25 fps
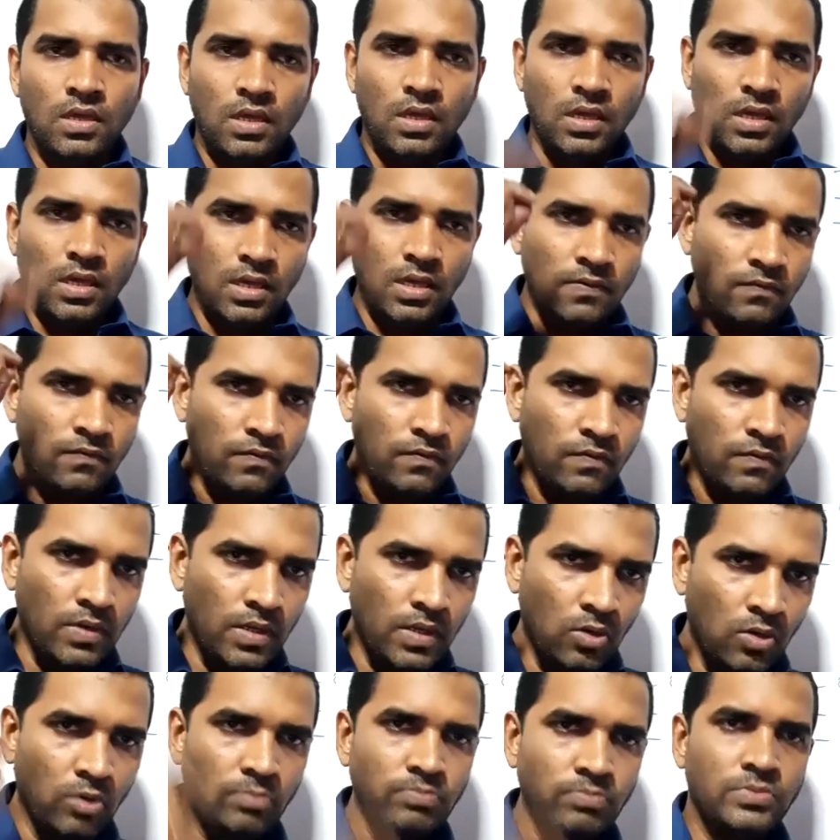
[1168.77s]
Every
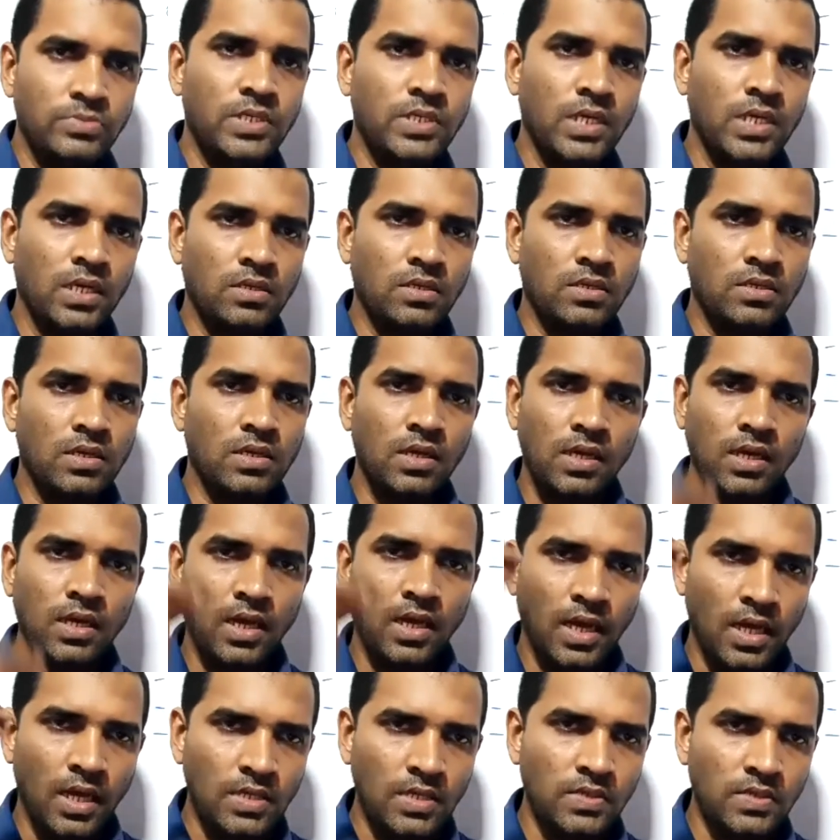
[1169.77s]
object
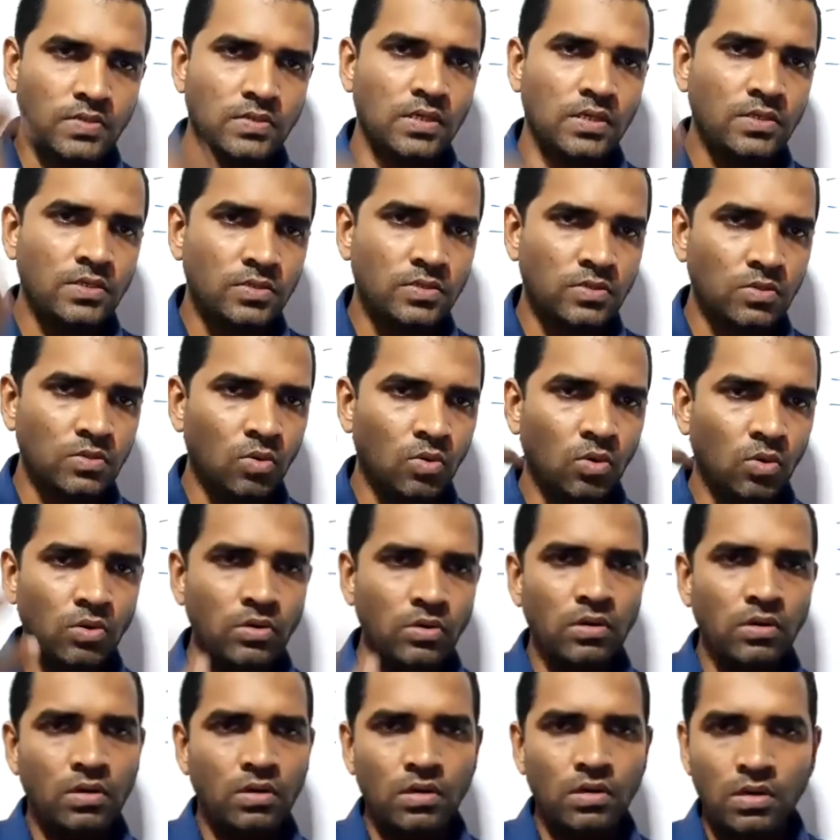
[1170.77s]
has its
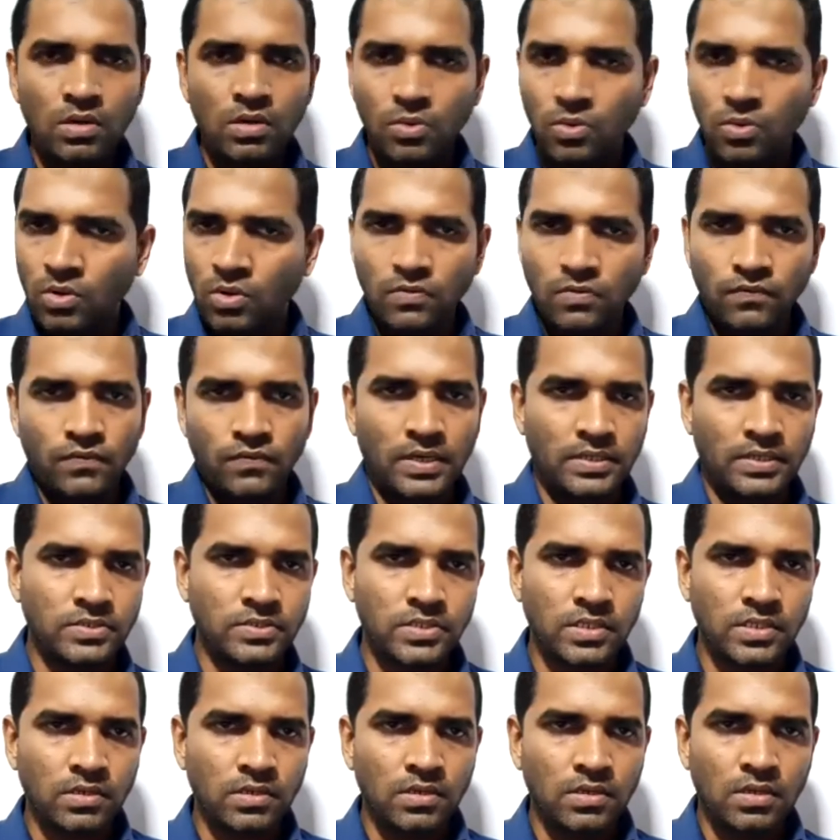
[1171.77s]
own
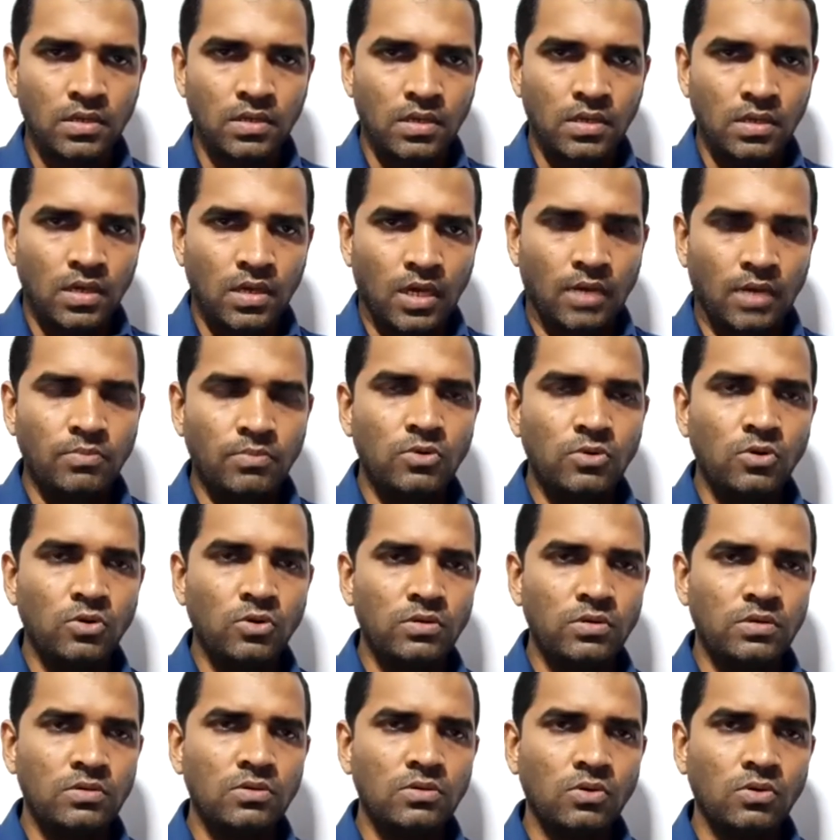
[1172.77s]
function. I'm
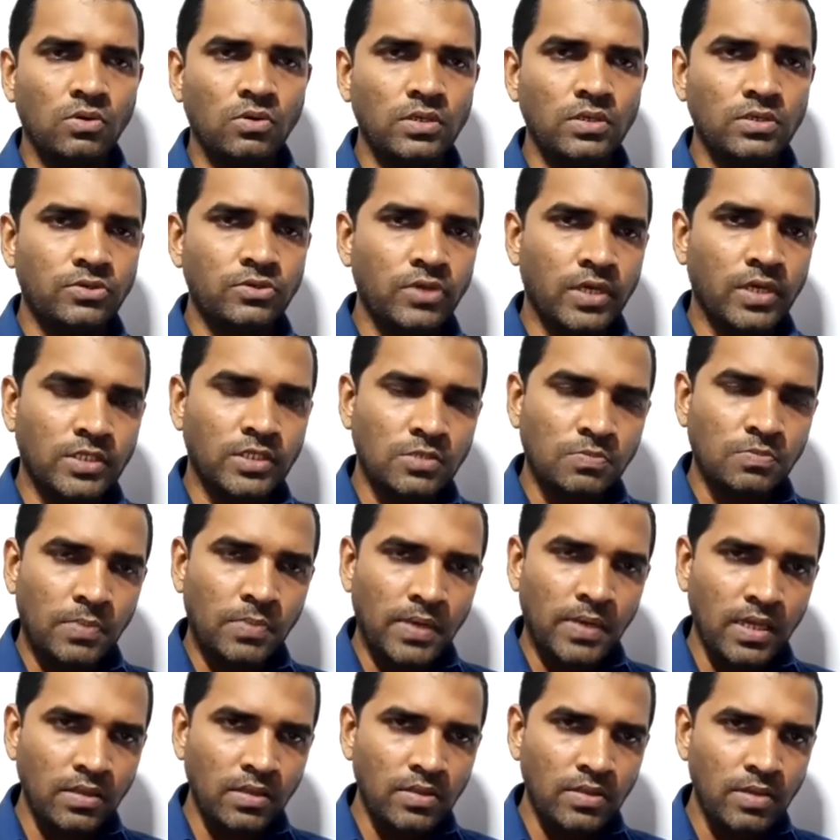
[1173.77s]
not going to
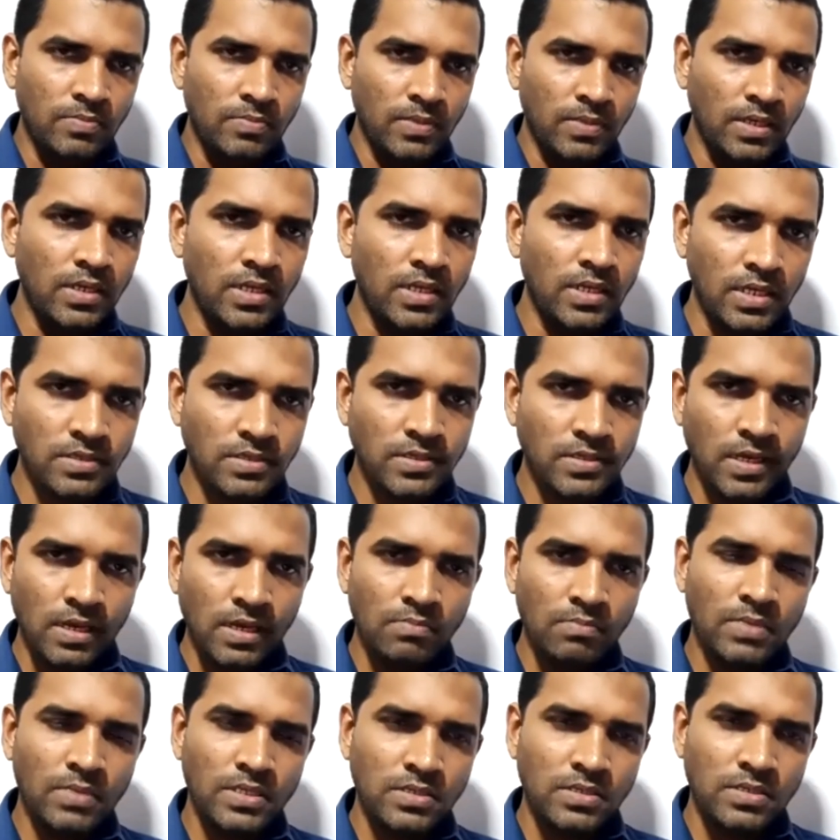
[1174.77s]
explain them in detail,
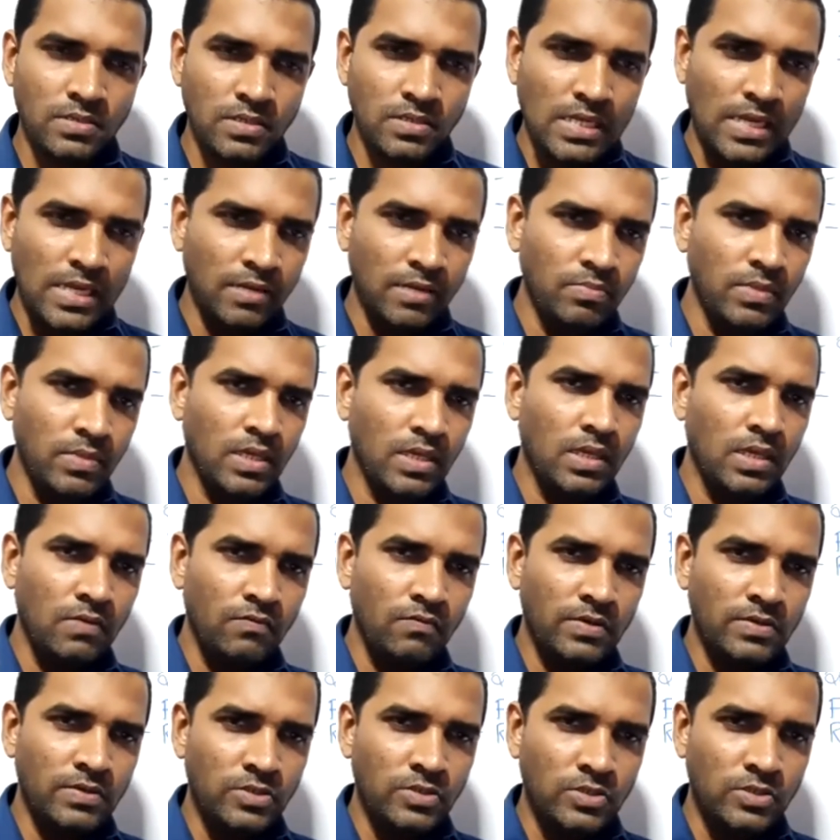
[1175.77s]
but let me give
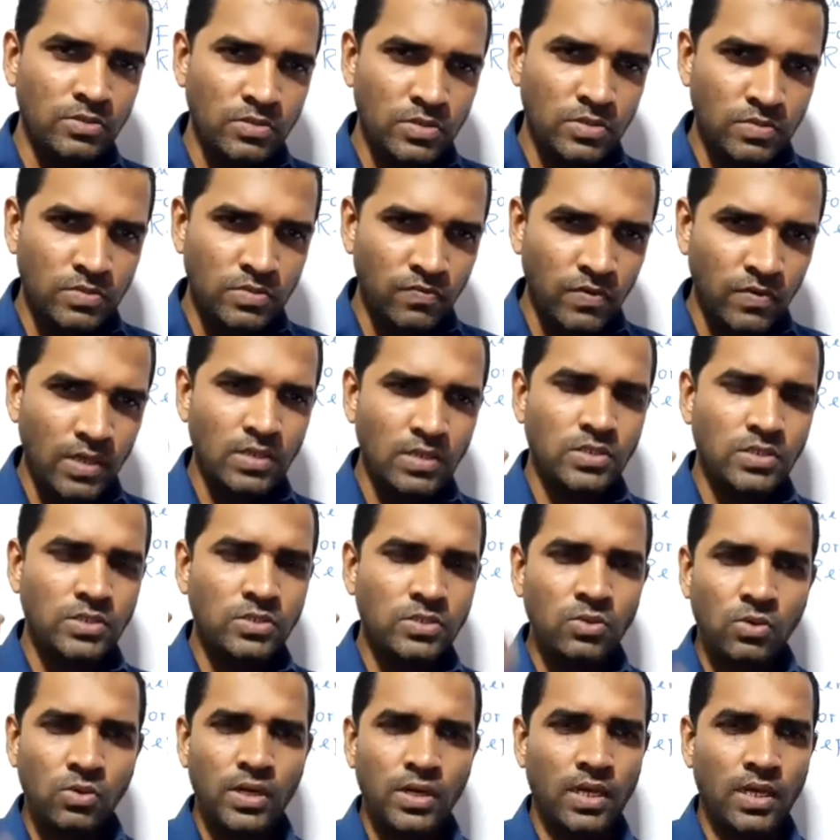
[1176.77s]
a very
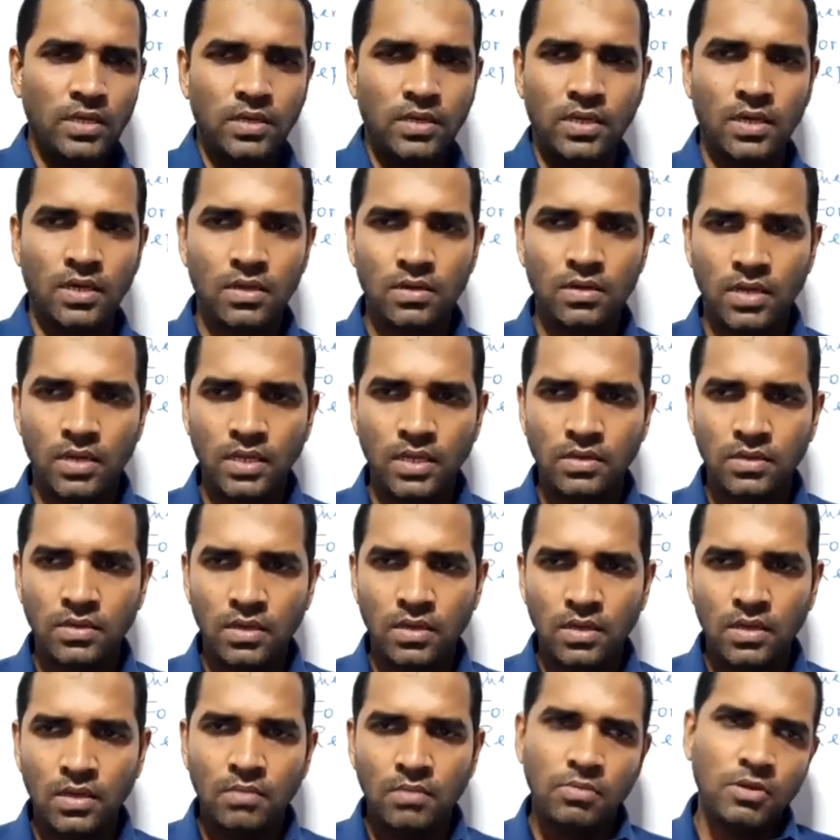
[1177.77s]
short idea, right?
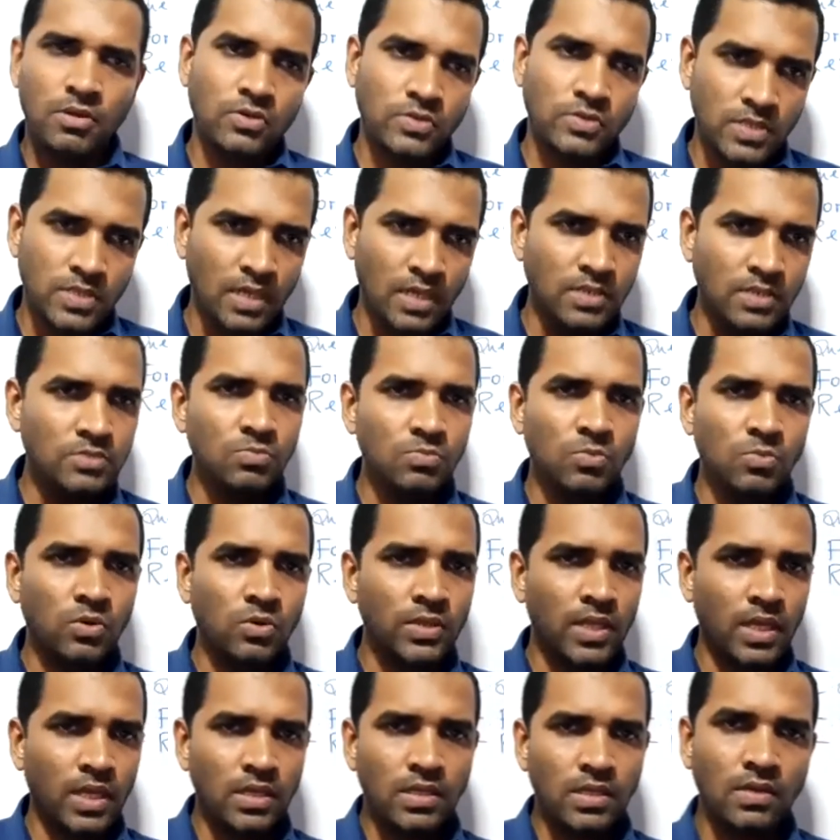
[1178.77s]
Because that's more
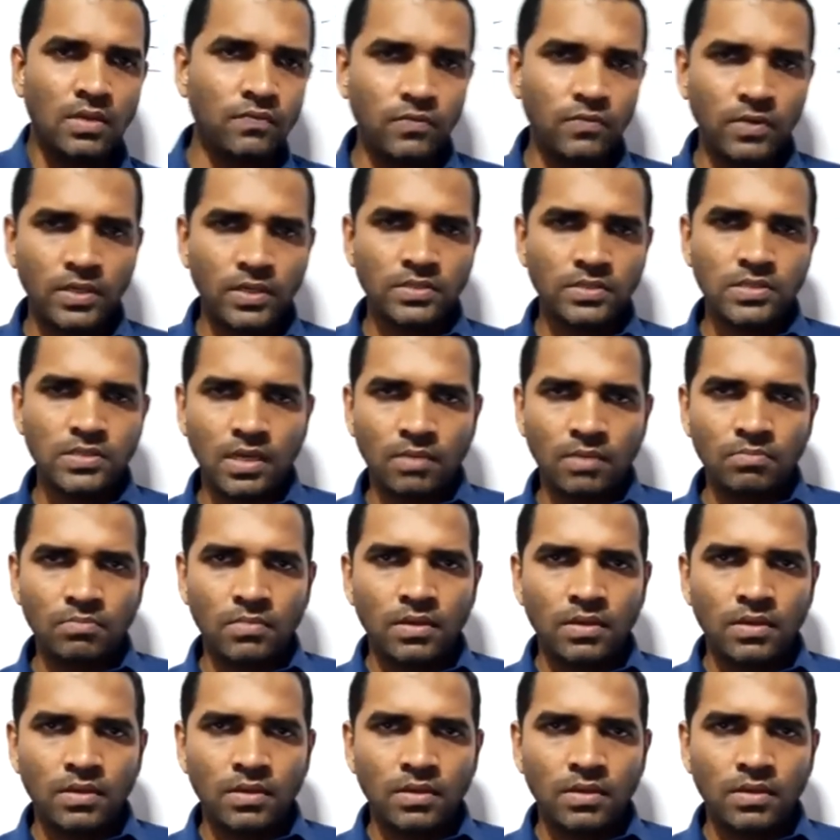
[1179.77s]
than enough for exam.